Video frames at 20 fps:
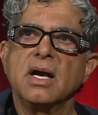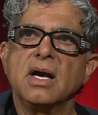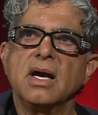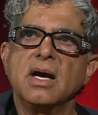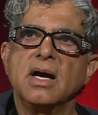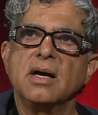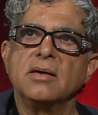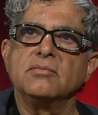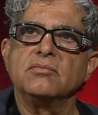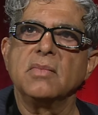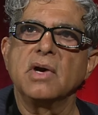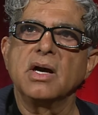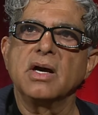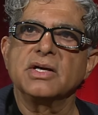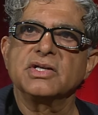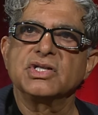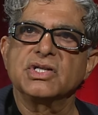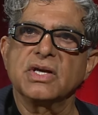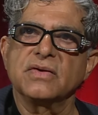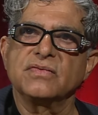uh,
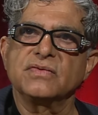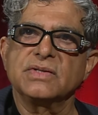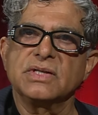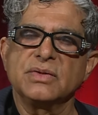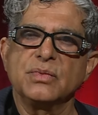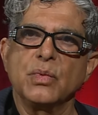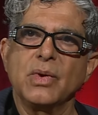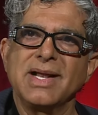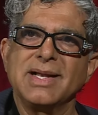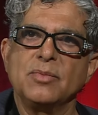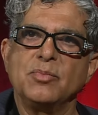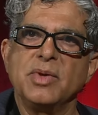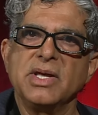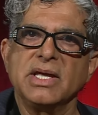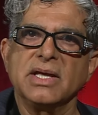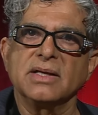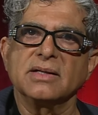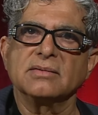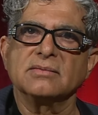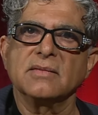a shift in
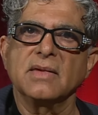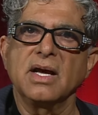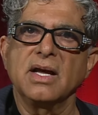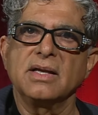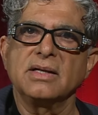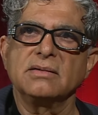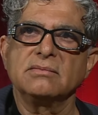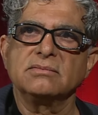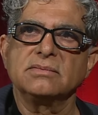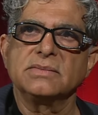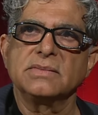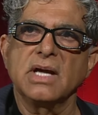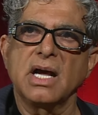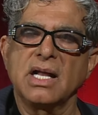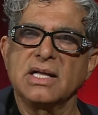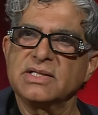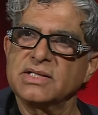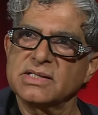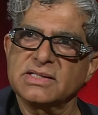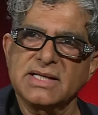well-being. And
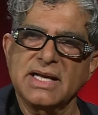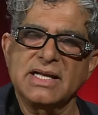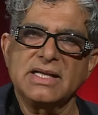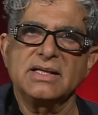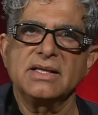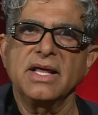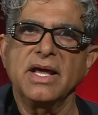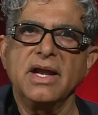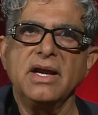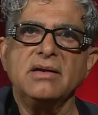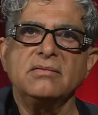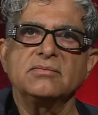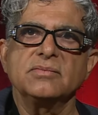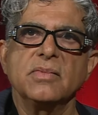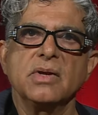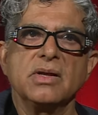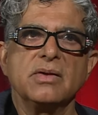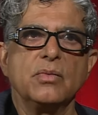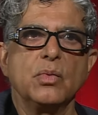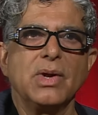I'll just end there.
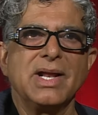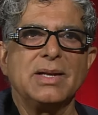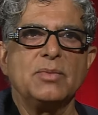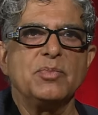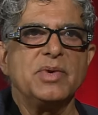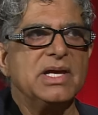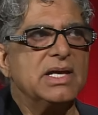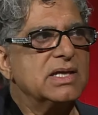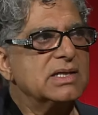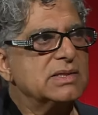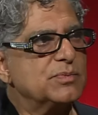Well-being